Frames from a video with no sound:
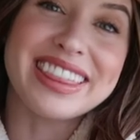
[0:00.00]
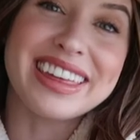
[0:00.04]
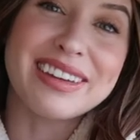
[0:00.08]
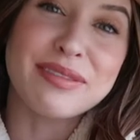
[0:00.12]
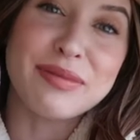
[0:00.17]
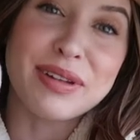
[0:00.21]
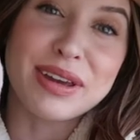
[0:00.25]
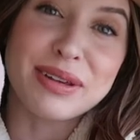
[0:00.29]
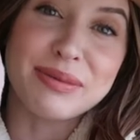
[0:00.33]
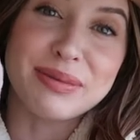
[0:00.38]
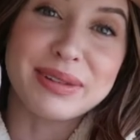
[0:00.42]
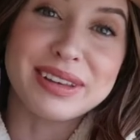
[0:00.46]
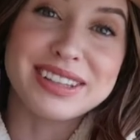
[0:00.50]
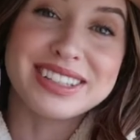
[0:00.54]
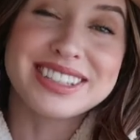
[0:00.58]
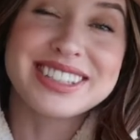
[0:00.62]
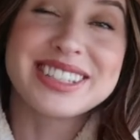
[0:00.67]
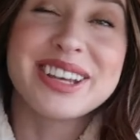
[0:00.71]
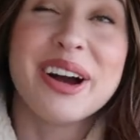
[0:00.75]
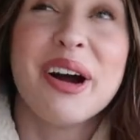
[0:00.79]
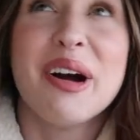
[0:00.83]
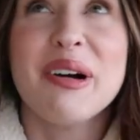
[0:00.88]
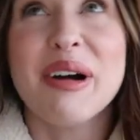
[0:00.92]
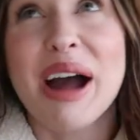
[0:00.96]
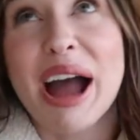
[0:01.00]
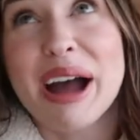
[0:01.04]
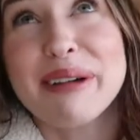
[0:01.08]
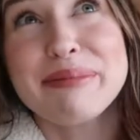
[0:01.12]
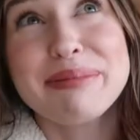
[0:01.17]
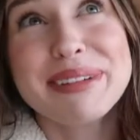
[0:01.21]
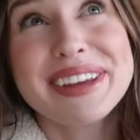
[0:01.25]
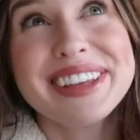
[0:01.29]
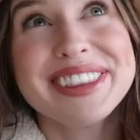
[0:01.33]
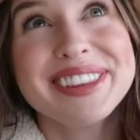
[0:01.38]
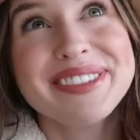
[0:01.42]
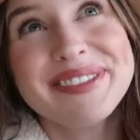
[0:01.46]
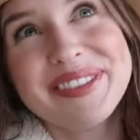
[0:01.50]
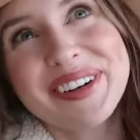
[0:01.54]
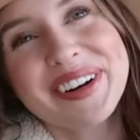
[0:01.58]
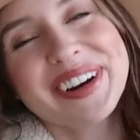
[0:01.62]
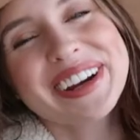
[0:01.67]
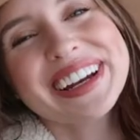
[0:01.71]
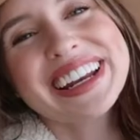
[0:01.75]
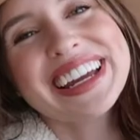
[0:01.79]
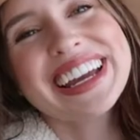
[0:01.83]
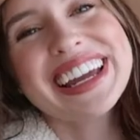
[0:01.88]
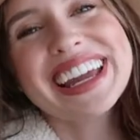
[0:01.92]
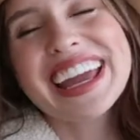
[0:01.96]
They make me so happy in the
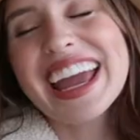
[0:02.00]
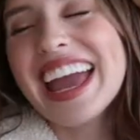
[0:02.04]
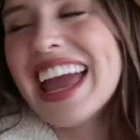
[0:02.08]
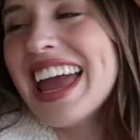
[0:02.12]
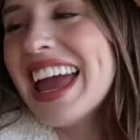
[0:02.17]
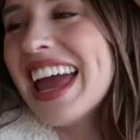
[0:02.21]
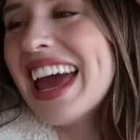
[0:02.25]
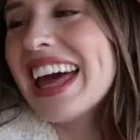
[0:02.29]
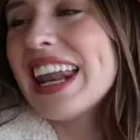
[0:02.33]
morning,